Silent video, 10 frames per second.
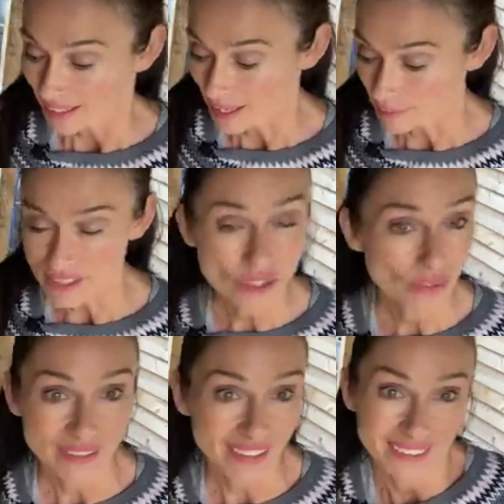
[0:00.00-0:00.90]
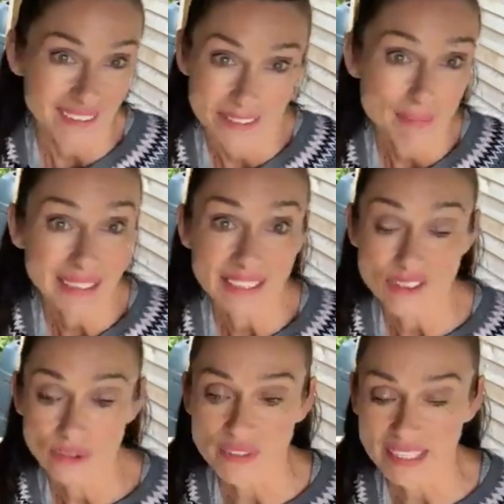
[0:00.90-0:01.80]
To me,
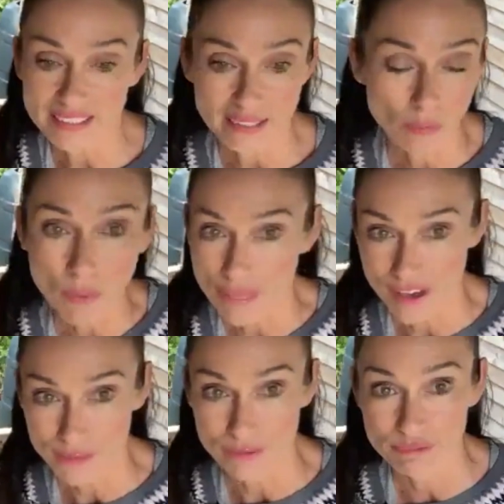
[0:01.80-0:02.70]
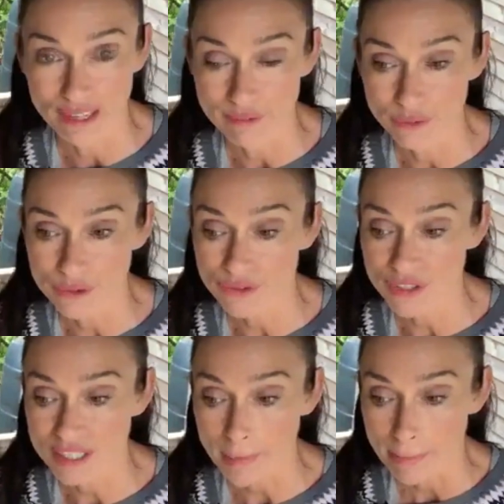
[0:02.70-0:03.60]
you don't need the
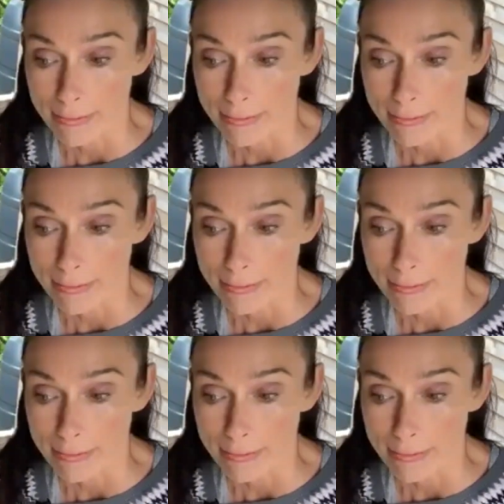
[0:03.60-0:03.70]
1,500.